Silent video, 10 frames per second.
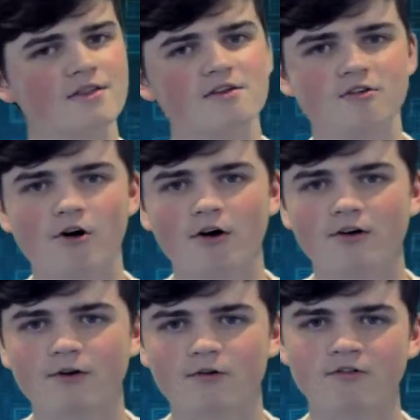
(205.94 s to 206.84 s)
in this
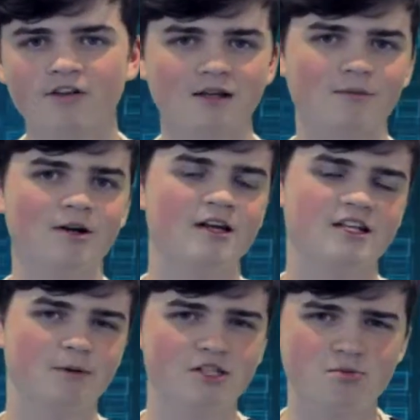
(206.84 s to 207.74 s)
Cardinals team,
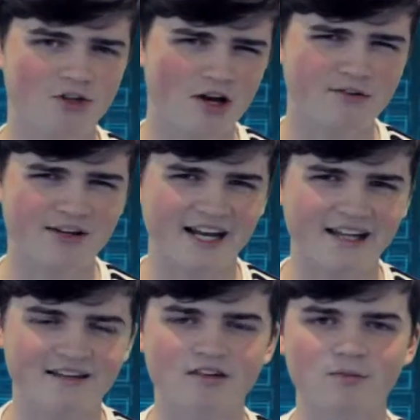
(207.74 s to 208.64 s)
especially with Andre
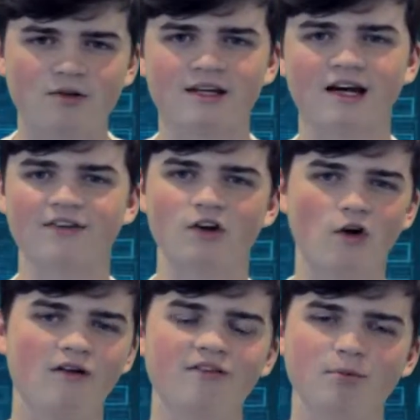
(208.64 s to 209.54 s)
Ellington being out. They
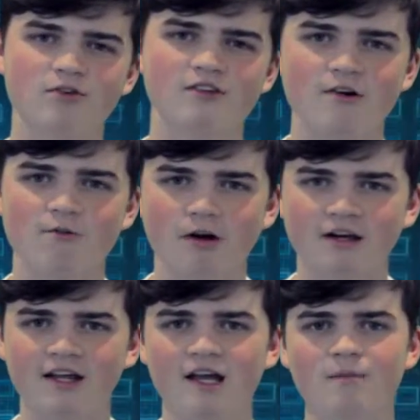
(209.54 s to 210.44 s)
don't have a per se
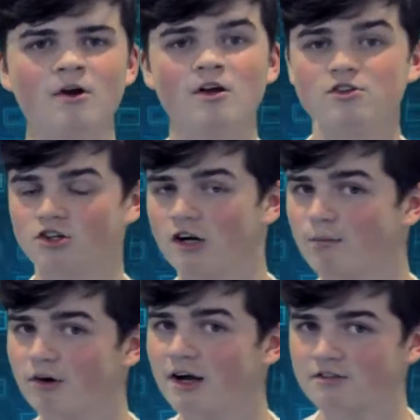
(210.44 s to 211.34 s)
run game.
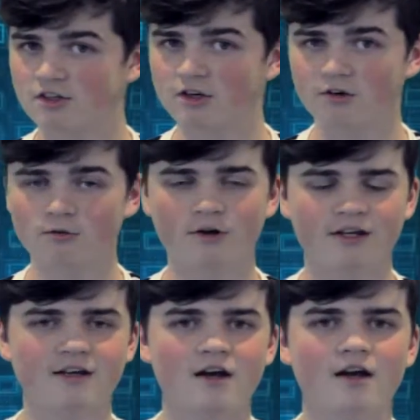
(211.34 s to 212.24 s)
John Brown's a good
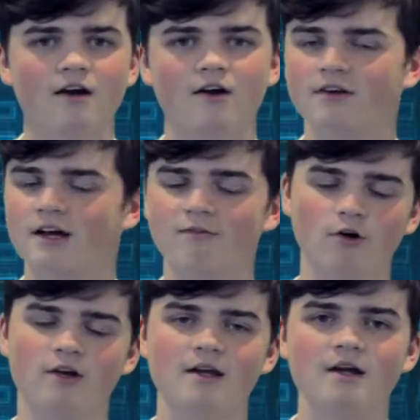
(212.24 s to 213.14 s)
rookie, or not
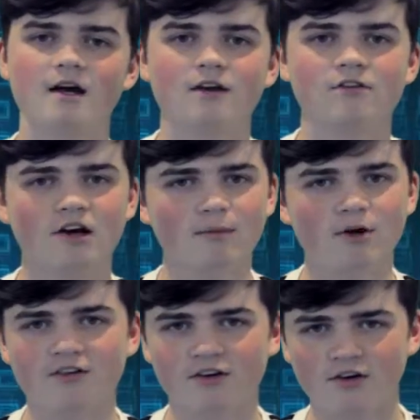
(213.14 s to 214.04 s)
rookie. John
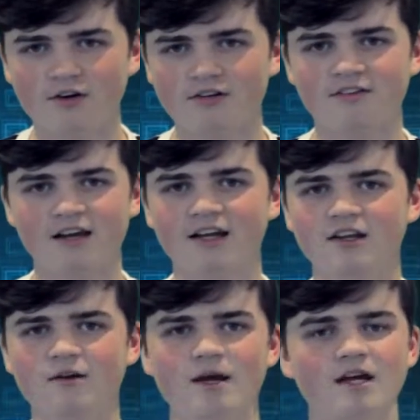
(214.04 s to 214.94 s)
Brown is a good
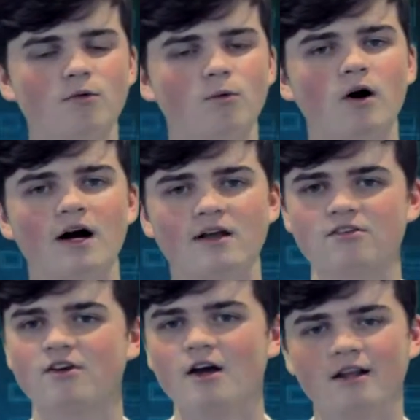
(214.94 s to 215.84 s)
second-year man to
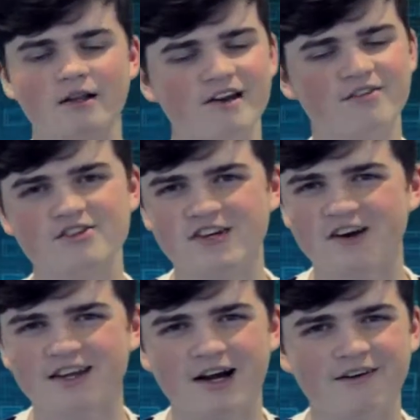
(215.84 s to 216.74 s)
watch. Larry
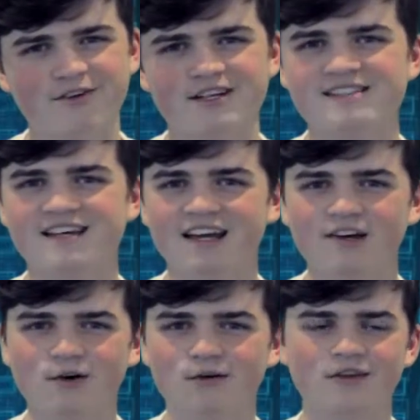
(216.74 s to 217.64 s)
Fitzgerald, however, is
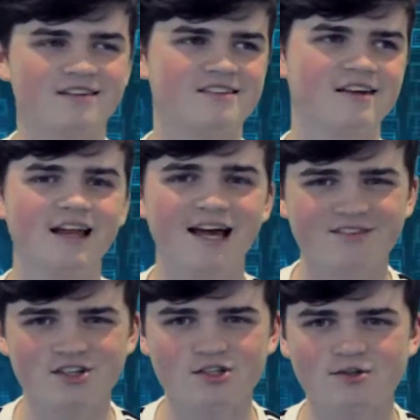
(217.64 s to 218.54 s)
getting older. They still have
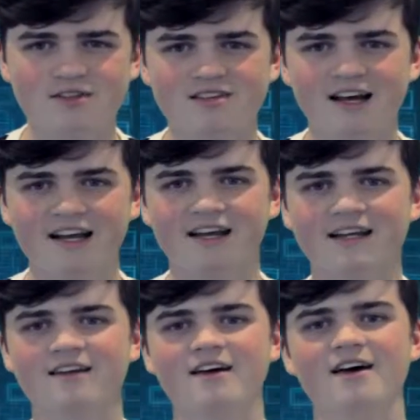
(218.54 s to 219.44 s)
issues at tight
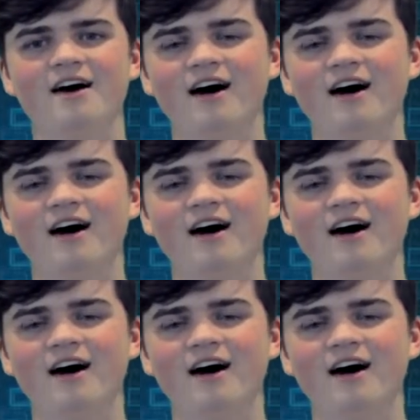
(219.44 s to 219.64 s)
end.